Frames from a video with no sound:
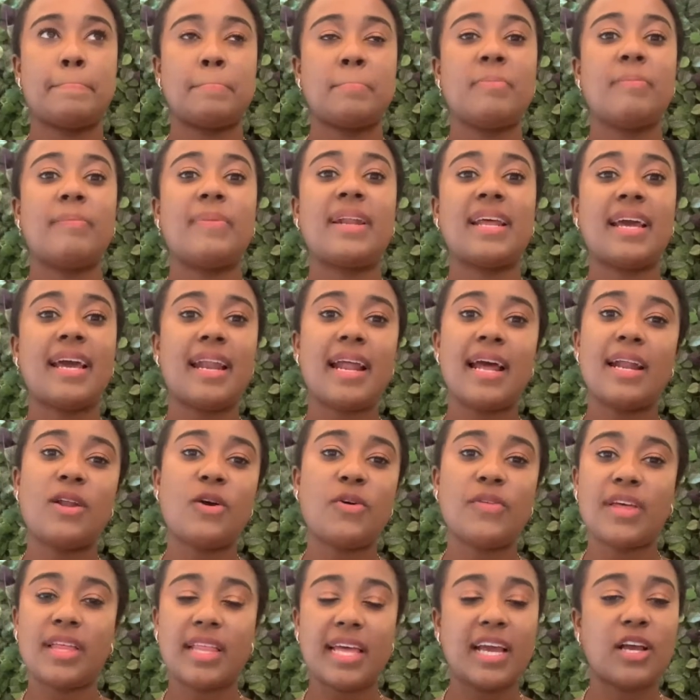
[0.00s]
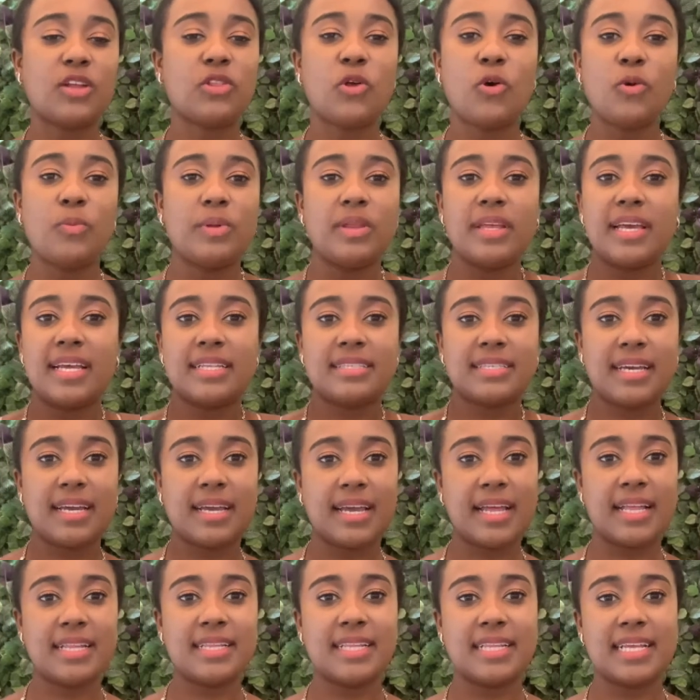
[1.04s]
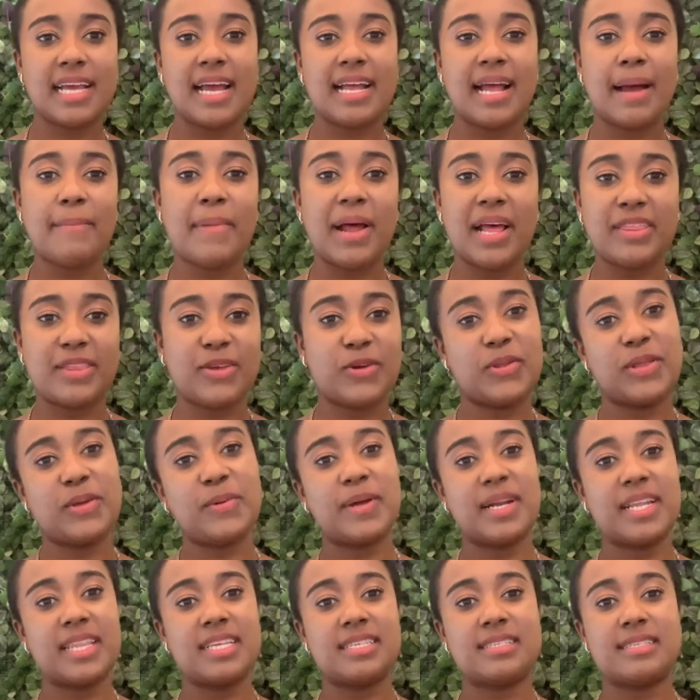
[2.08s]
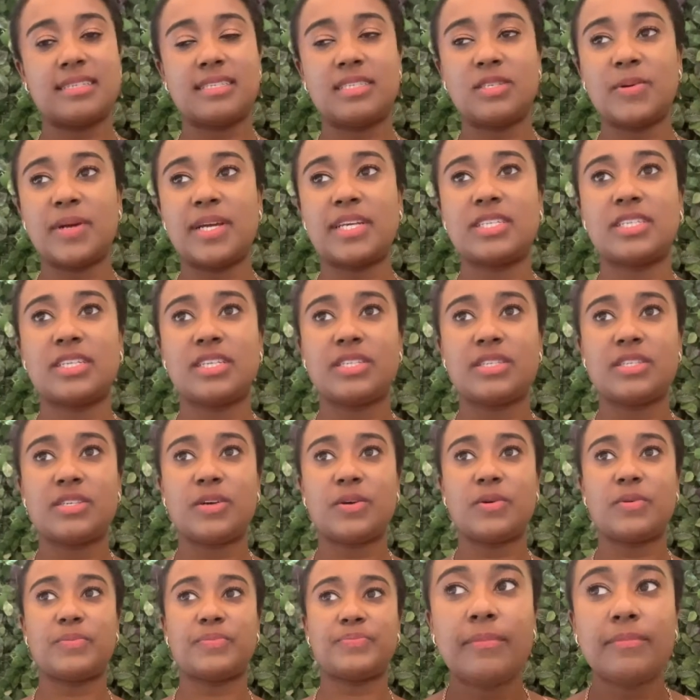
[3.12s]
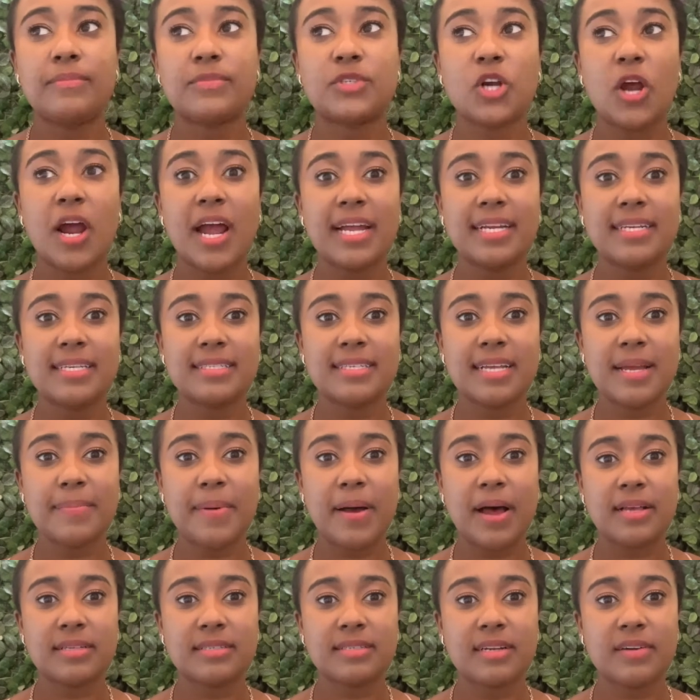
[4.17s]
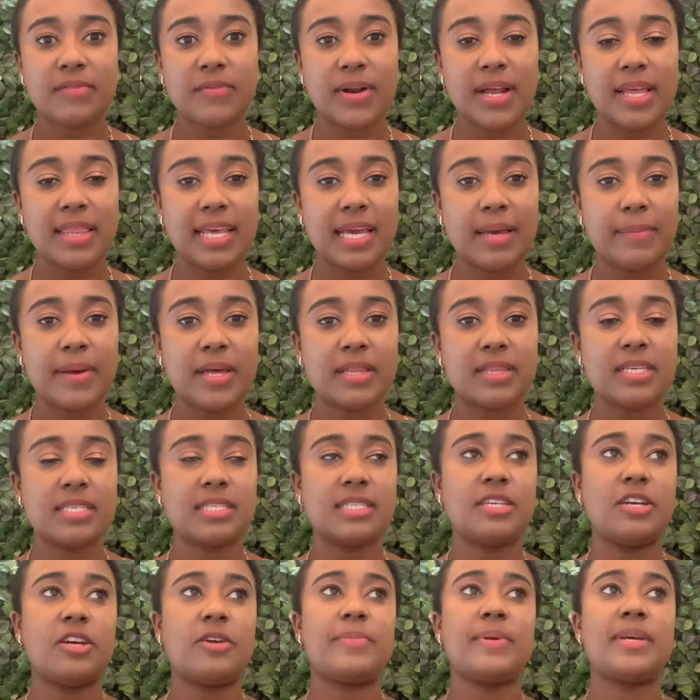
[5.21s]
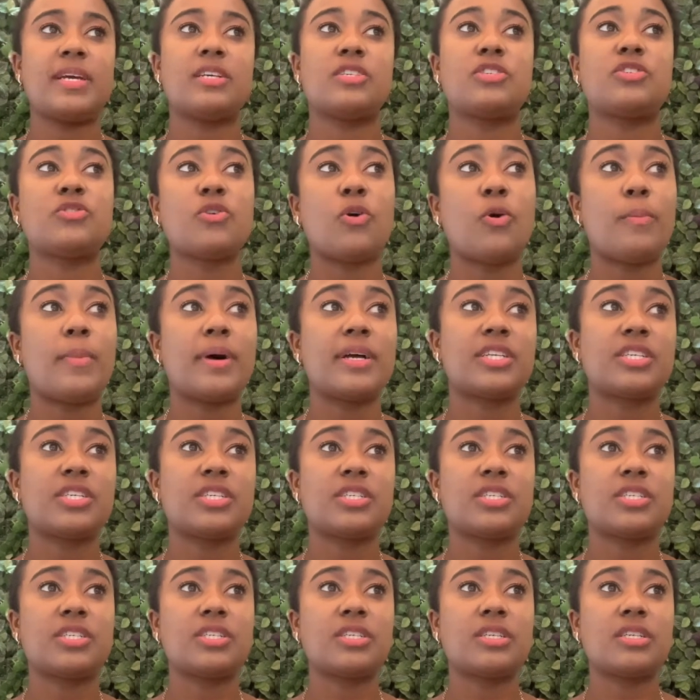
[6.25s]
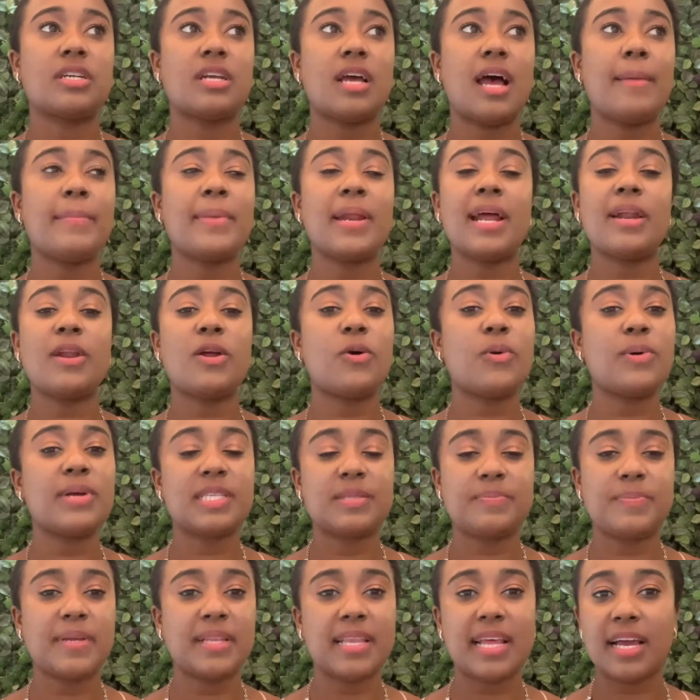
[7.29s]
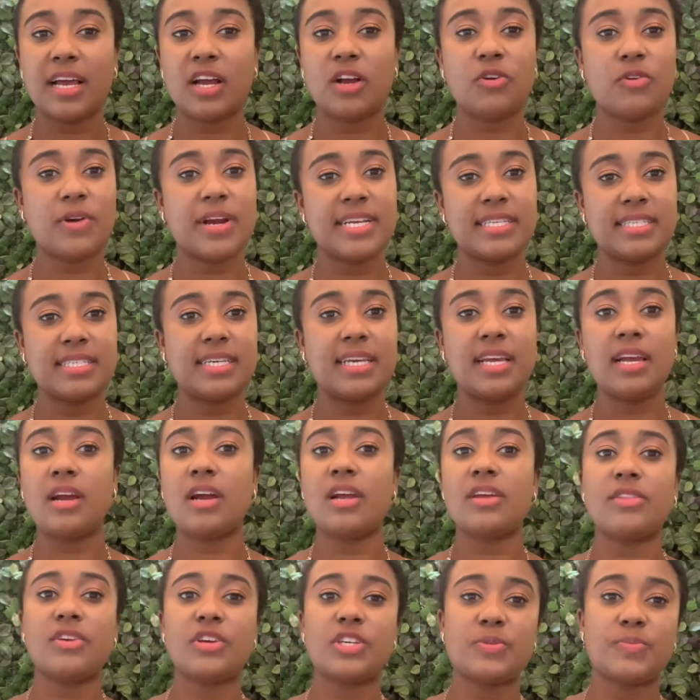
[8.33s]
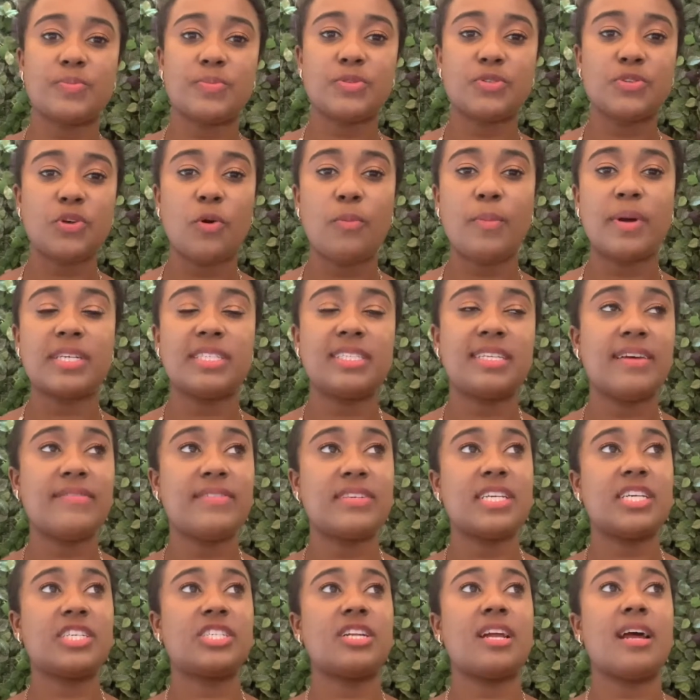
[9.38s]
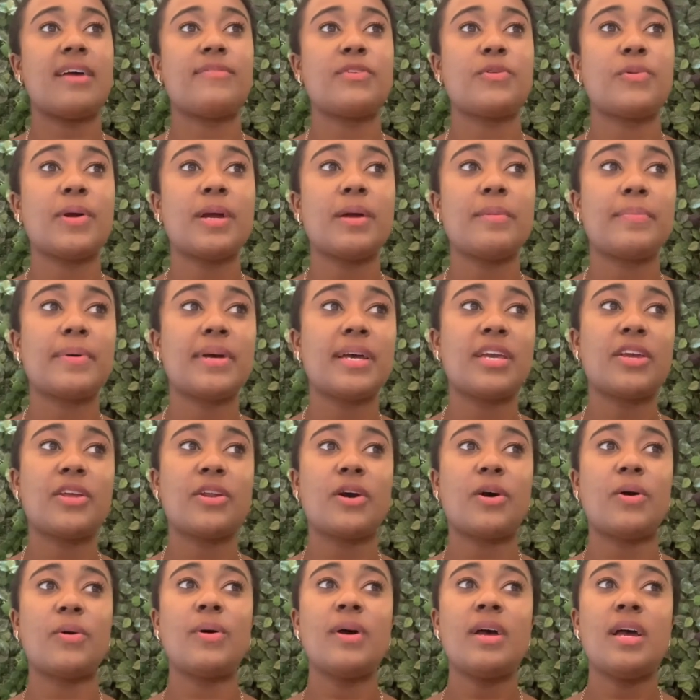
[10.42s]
but again, I know that like globally, it's like I'm not the only one in this situation. So I'm trying to stay positive when I think about this year because so much. I mean, I know it's been like a crazy year and there's so much devastation everywhere, but you know,